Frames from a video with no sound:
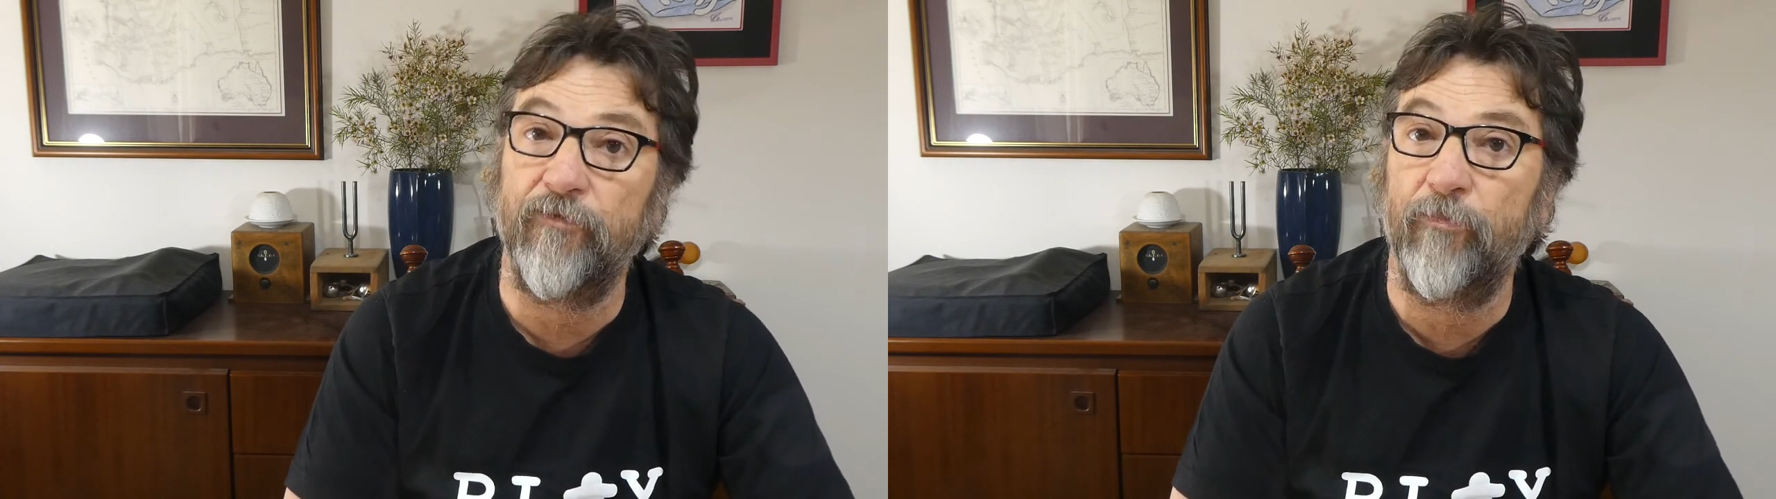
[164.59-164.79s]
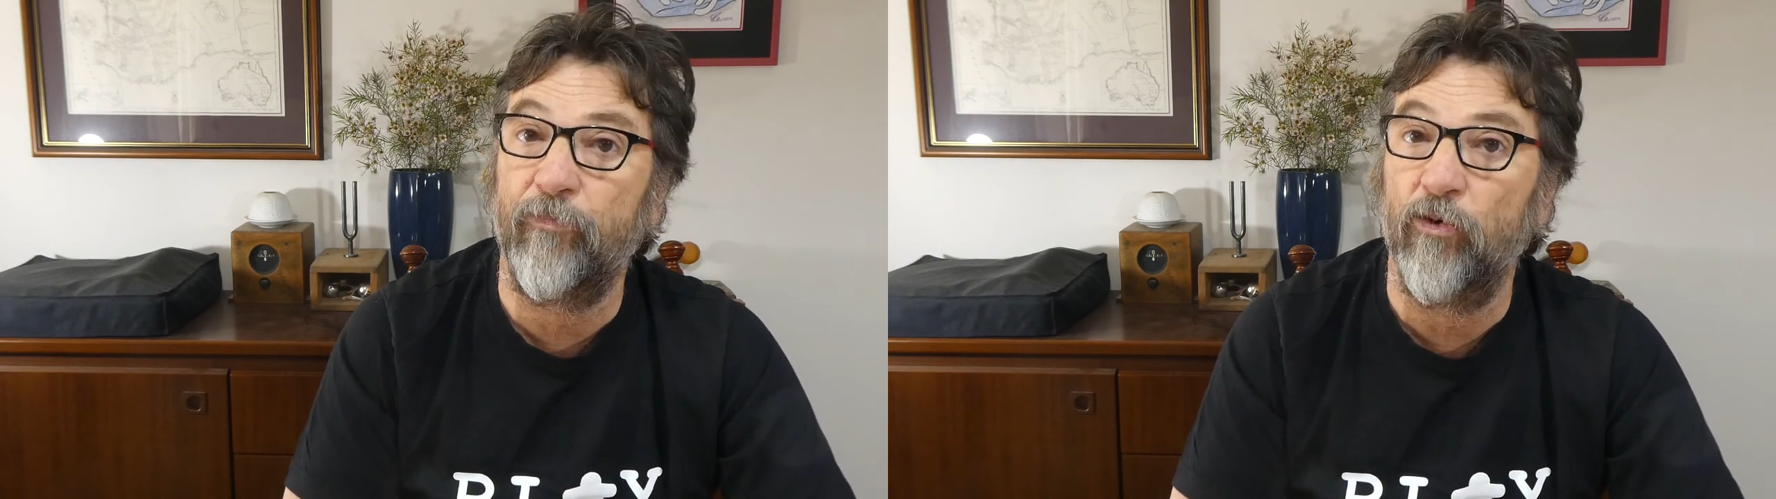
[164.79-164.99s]

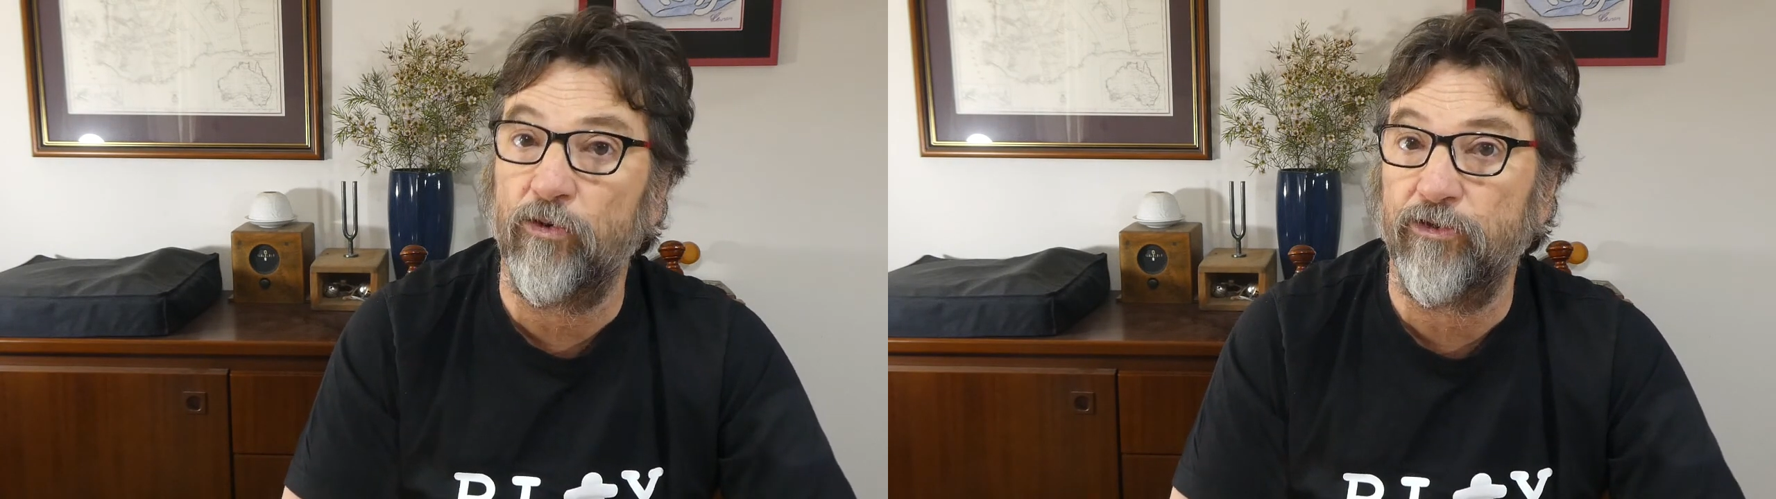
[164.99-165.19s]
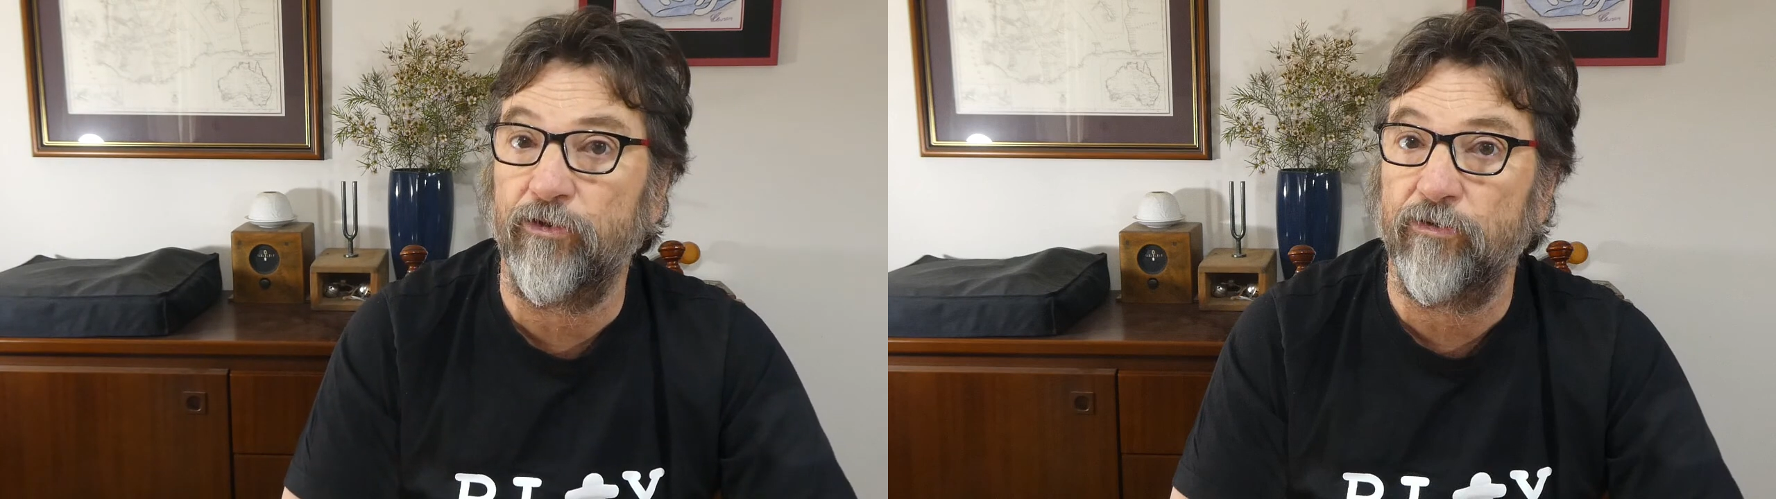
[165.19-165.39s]
the
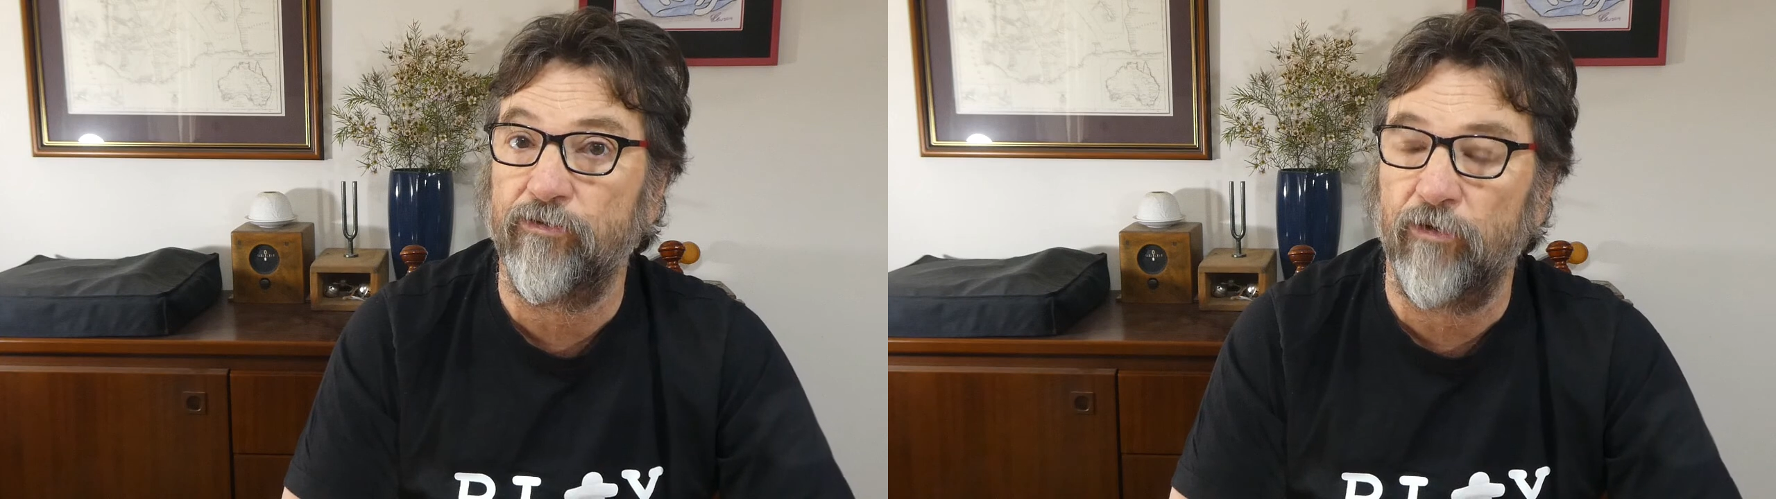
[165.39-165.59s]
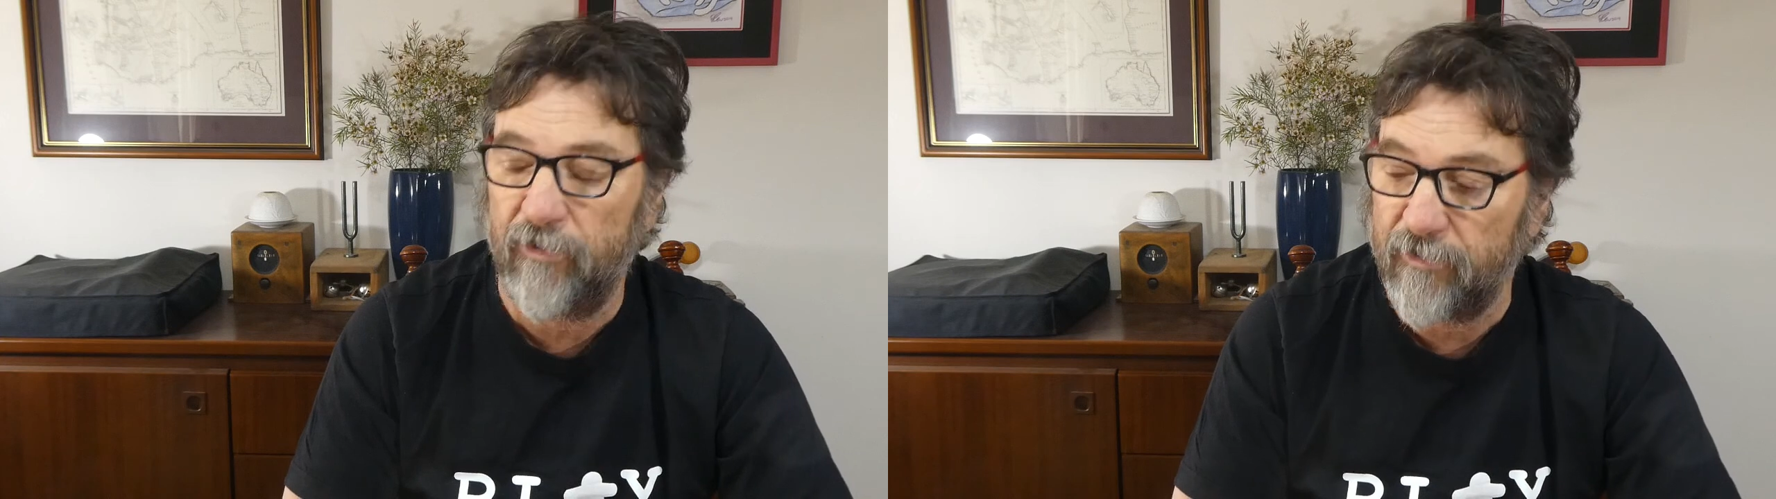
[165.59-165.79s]
board you
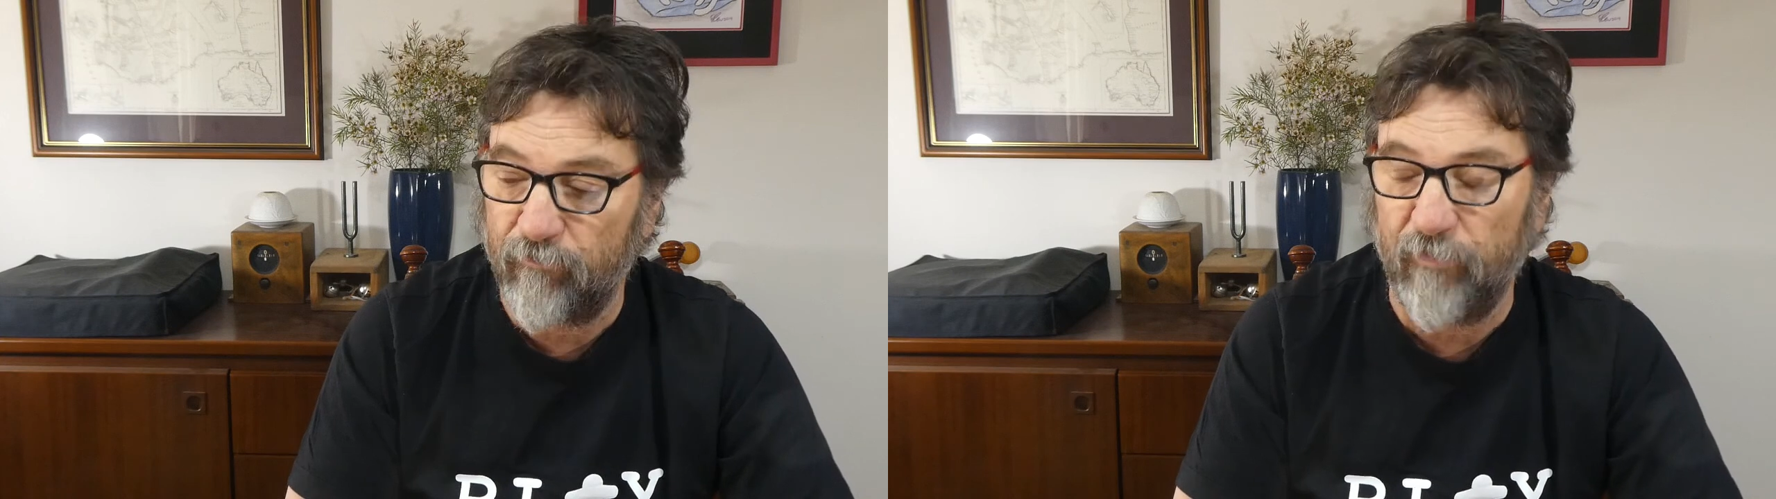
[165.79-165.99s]
control.